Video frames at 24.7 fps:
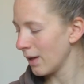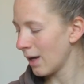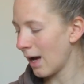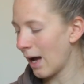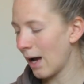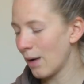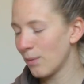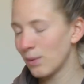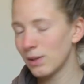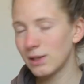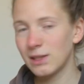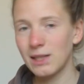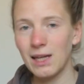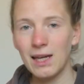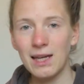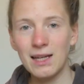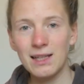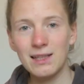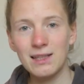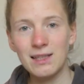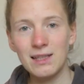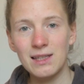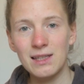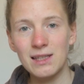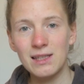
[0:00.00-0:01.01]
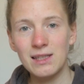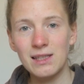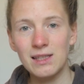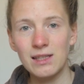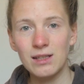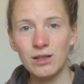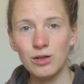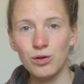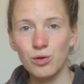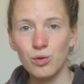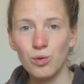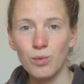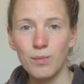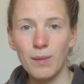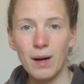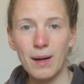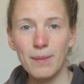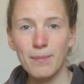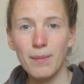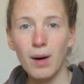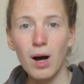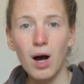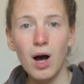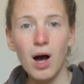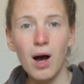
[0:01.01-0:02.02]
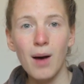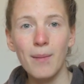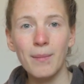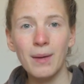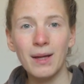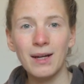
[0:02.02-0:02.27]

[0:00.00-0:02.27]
I will take these to my mom